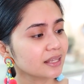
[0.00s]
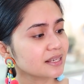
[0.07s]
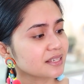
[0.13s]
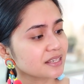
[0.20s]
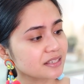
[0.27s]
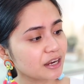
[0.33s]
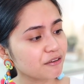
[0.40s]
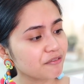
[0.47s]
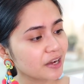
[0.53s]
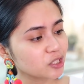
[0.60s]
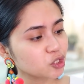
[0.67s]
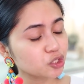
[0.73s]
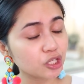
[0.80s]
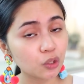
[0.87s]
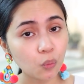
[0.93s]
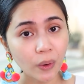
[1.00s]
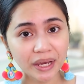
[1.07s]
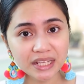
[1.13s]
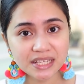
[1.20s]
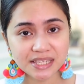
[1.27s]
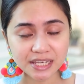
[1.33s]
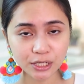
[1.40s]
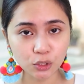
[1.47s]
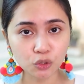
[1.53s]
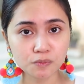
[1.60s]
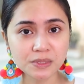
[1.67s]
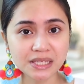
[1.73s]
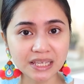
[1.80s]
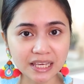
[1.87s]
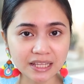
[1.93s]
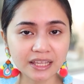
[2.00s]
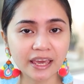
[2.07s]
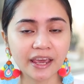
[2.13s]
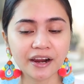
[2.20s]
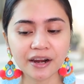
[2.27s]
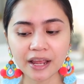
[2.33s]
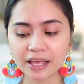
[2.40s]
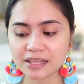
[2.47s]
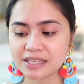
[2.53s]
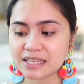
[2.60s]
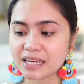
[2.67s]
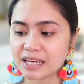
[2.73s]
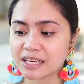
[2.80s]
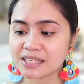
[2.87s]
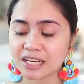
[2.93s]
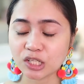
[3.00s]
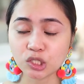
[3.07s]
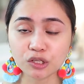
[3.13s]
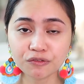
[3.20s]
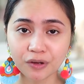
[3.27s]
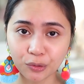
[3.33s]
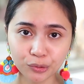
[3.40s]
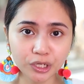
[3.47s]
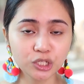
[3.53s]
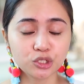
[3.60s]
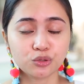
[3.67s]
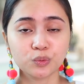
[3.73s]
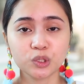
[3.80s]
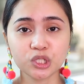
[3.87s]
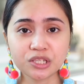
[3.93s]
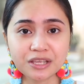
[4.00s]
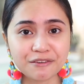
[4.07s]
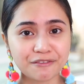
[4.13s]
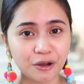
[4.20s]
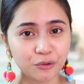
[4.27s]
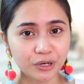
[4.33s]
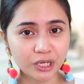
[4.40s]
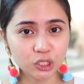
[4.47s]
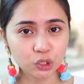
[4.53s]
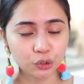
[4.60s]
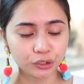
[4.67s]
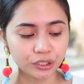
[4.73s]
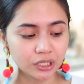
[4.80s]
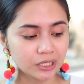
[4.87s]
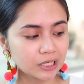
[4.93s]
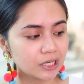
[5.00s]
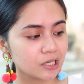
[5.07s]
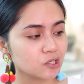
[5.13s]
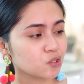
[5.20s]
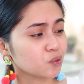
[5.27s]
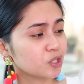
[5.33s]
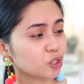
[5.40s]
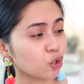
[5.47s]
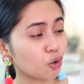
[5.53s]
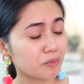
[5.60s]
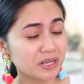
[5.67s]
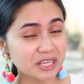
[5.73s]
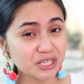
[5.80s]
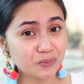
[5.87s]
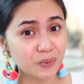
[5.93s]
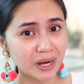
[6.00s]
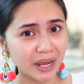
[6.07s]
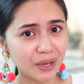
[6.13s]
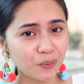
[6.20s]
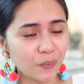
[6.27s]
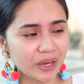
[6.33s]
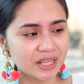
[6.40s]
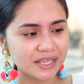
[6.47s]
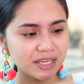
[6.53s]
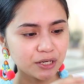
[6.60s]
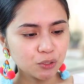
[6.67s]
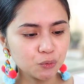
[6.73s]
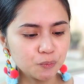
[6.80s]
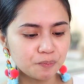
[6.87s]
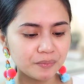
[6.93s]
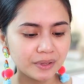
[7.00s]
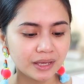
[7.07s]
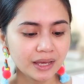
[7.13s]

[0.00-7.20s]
This is their Functional Wine Serum Skincare and si Essential Foundation, which is a foundation. So, dito ako magsisimula kay Wine Serum.